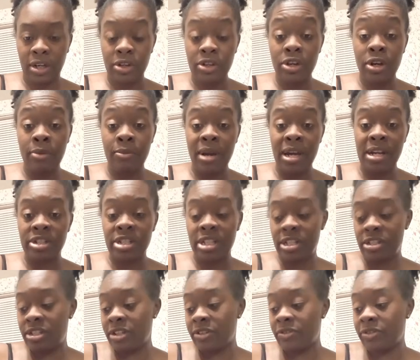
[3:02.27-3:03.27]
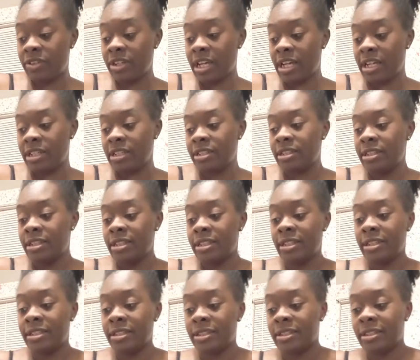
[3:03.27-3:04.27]
Oh, you're a manager at Chick-fil-A.
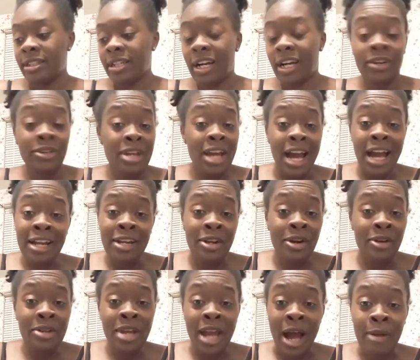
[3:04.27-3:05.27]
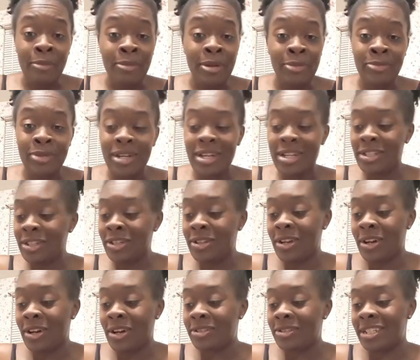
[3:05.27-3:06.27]
Oh yeah, I know y'all been busy,
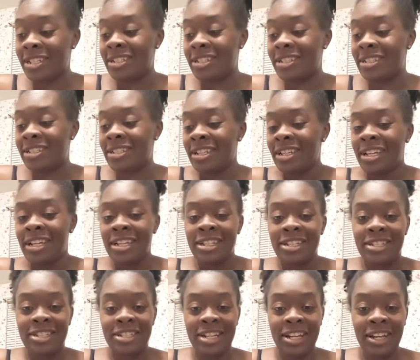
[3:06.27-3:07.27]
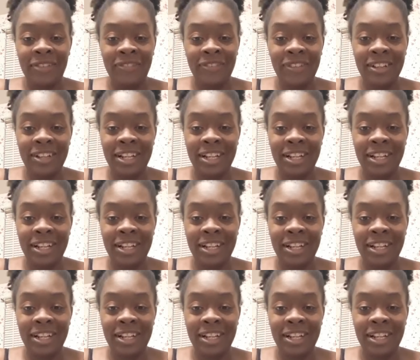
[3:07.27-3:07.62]
since since